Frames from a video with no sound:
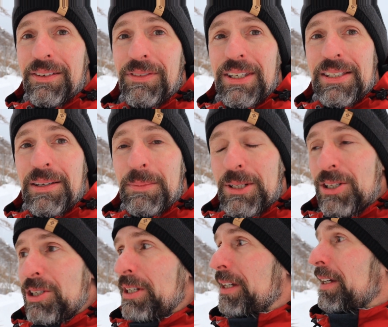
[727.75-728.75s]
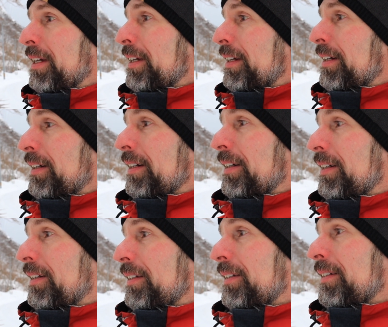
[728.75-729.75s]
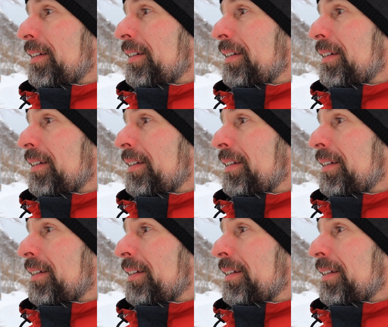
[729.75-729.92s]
of this image. I